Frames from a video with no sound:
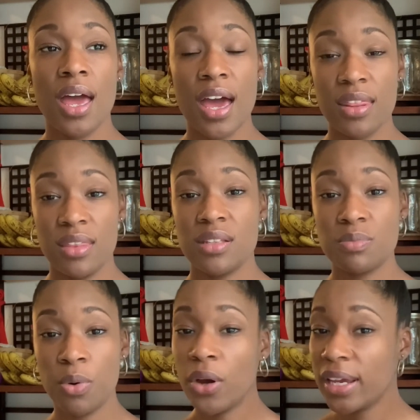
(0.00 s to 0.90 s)
At this
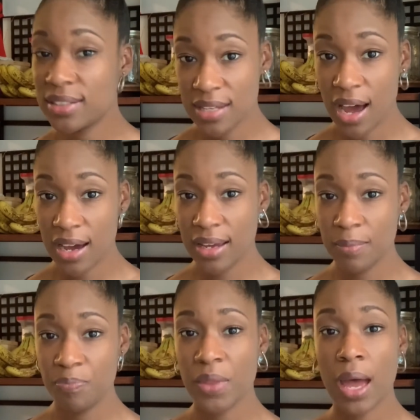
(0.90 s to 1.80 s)
point in
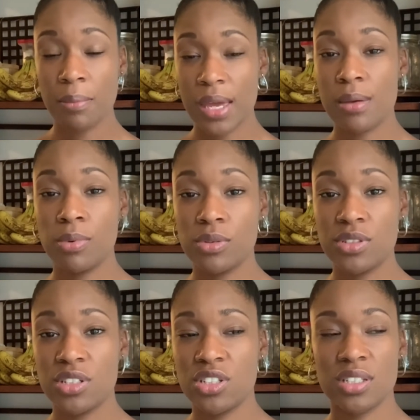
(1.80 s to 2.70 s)
time, I'm able
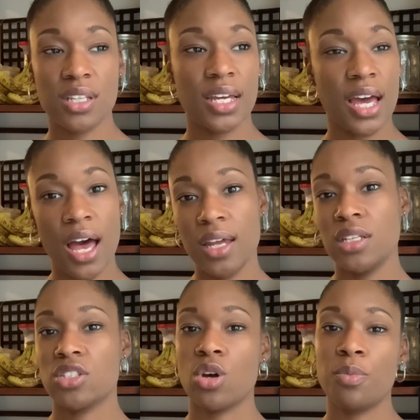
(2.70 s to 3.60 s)
to just like kind of
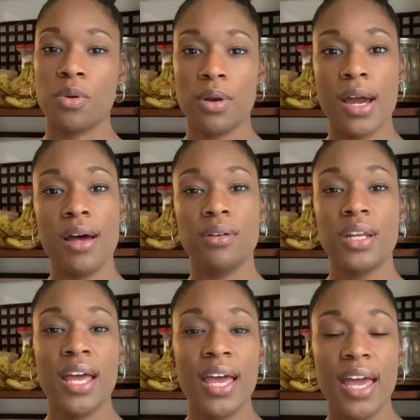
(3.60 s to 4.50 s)
scope around
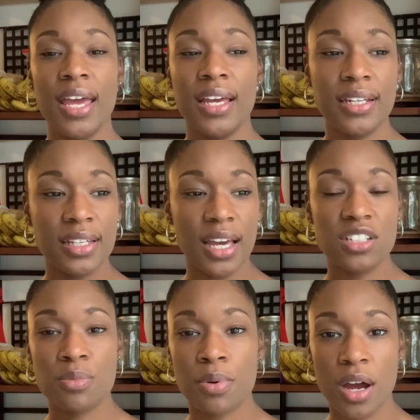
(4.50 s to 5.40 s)
and
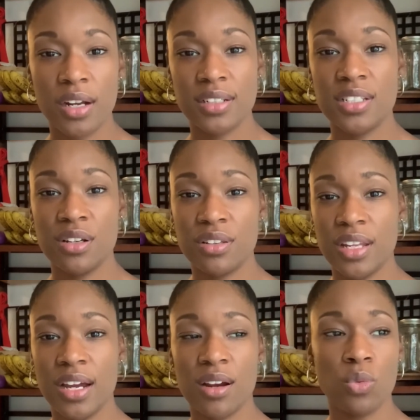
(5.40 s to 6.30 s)
catch a product here and
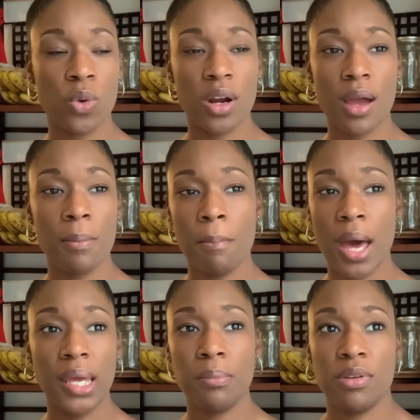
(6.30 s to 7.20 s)
there, and where I
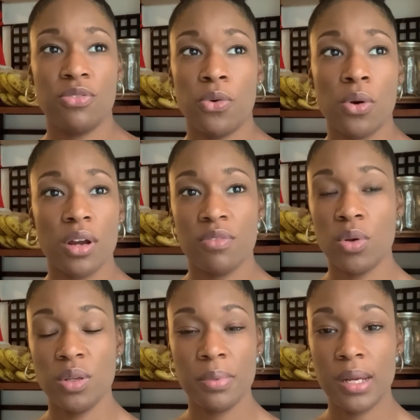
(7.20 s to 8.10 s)
might before have
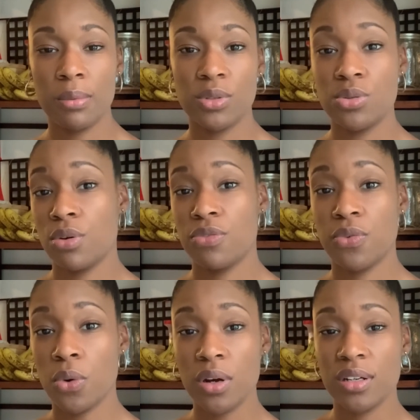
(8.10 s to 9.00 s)
only been able to
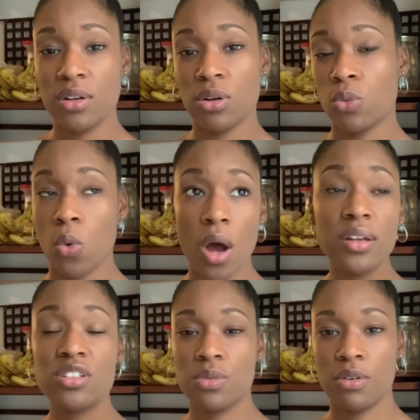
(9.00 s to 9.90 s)
afford or
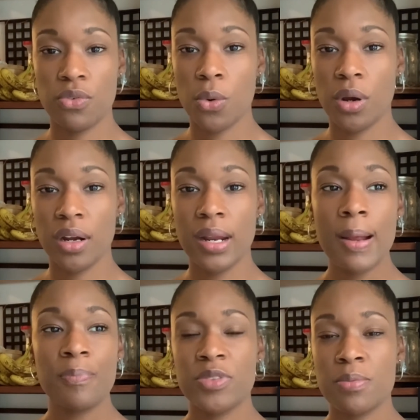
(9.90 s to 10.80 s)
want to afford
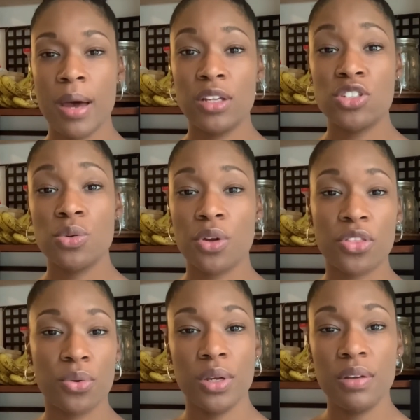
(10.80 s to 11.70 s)
to buy 2 or
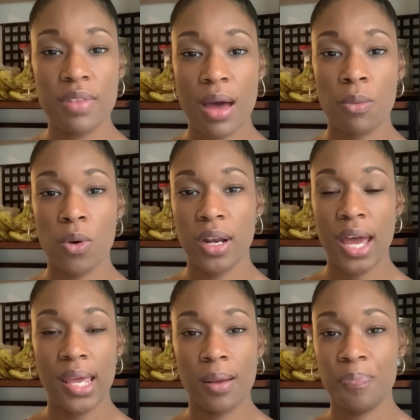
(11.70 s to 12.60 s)
3 of that one
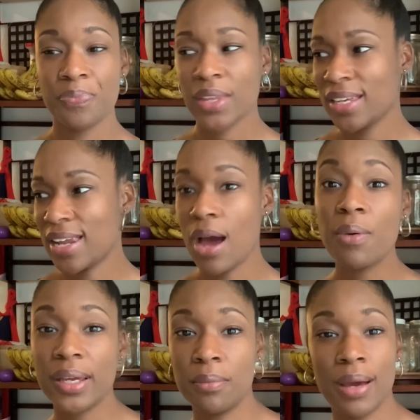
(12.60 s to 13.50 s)
item, now
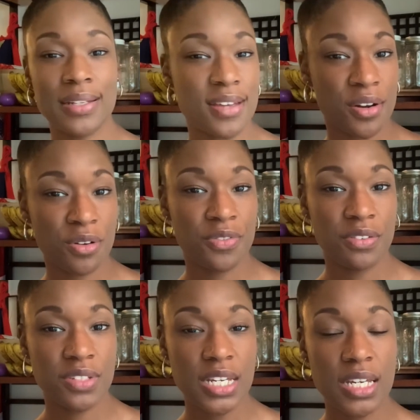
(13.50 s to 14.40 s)
I can buy 10 or
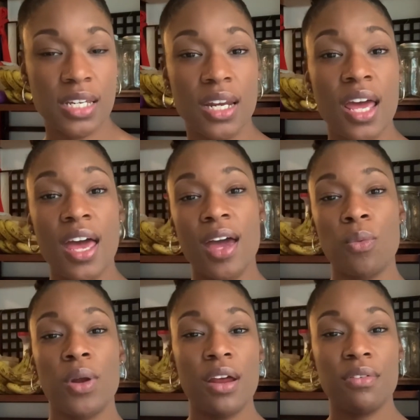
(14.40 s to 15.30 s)
15. And
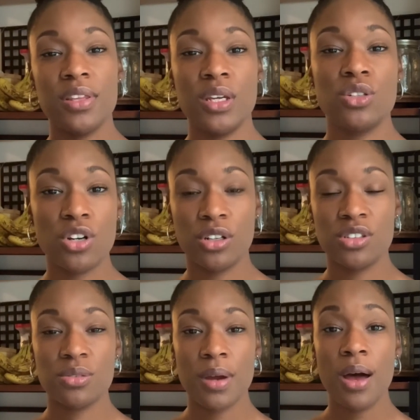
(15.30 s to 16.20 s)
when everything
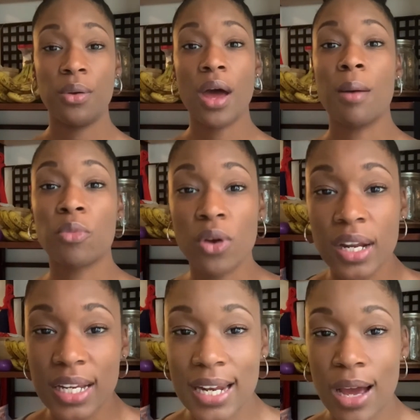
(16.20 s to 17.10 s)
turns around, I'm
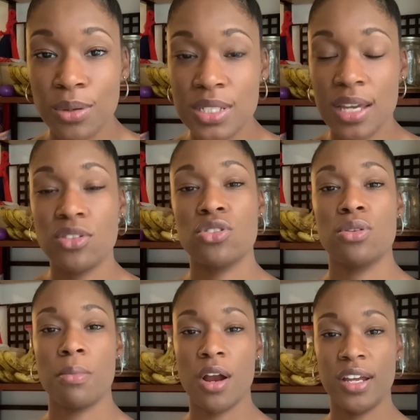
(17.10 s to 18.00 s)
ready now to enter the
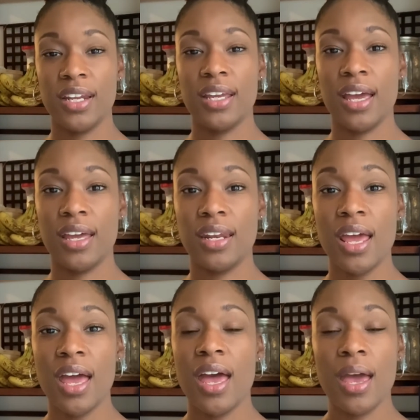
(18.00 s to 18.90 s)
market again
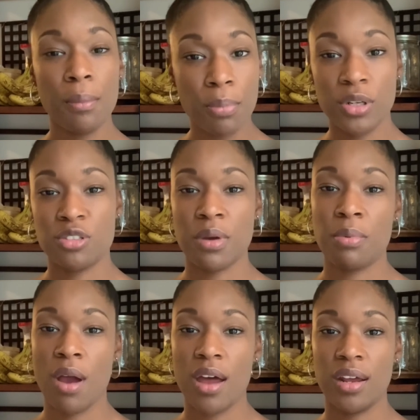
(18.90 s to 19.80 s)
and push my
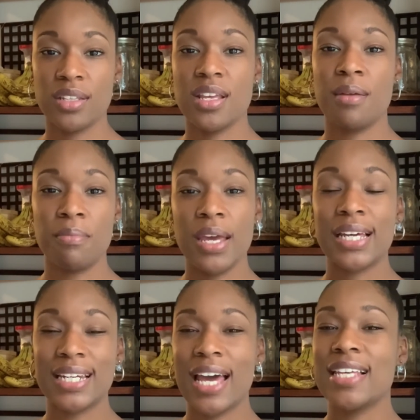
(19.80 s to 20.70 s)
products and make a
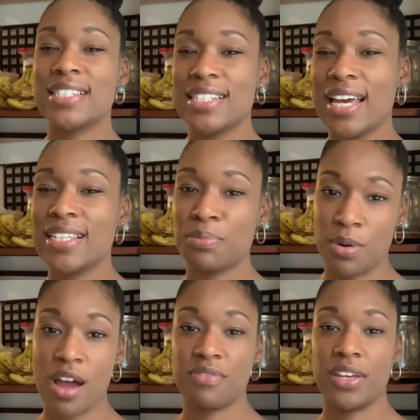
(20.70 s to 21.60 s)
nice
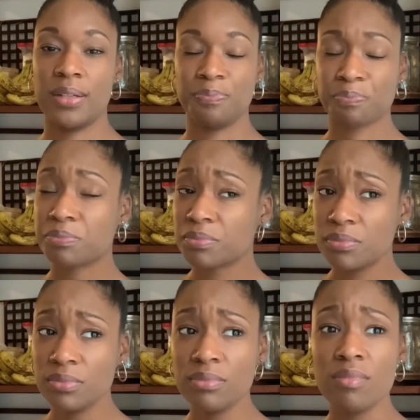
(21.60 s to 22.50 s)
profit.
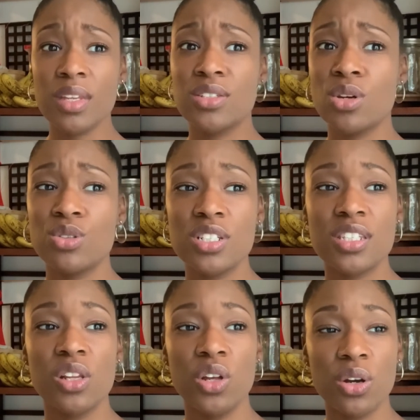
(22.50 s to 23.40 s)
So just
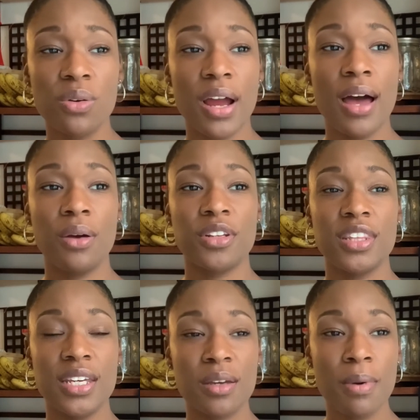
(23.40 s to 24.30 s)
look around,
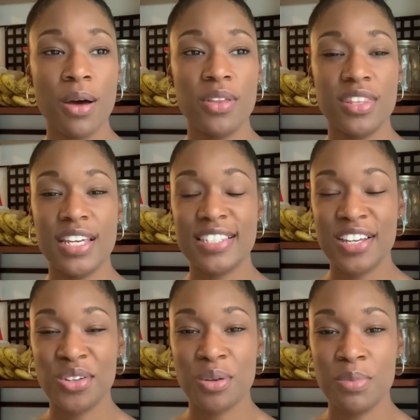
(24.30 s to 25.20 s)
think about the things that
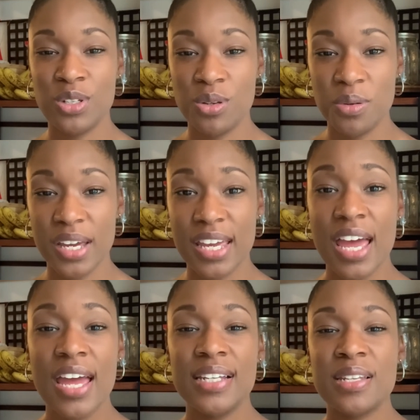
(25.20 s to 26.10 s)
you could be doing
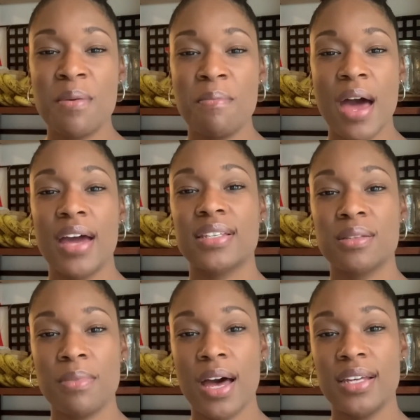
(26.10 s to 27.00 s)
to
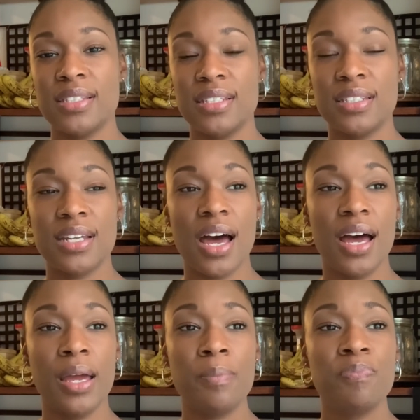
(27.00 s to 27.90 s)
maximize this
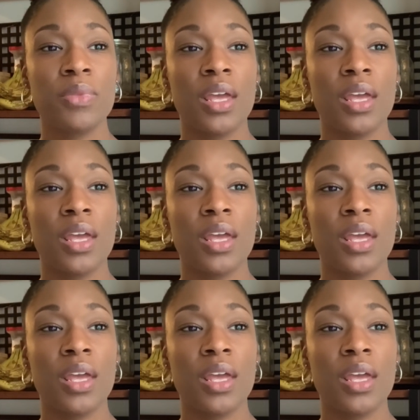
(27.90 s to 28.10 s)
time.